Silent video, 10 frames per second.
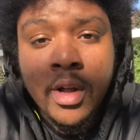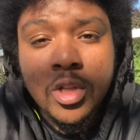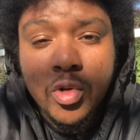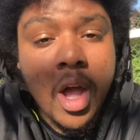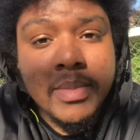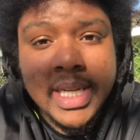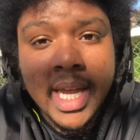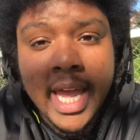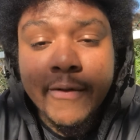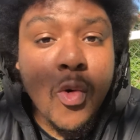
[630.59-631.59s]
You get what I'm
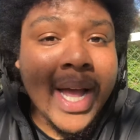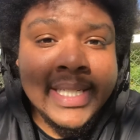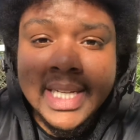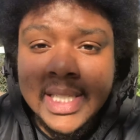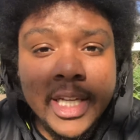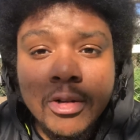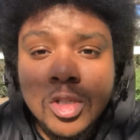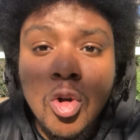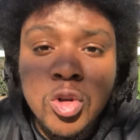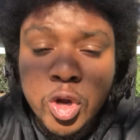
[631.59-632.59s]
saying? If you at 60
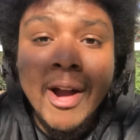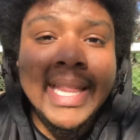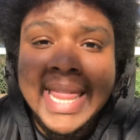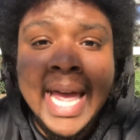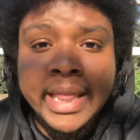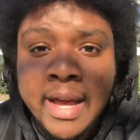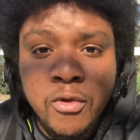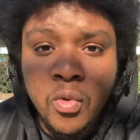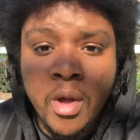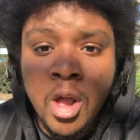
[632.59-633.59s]
years old, you're at that level.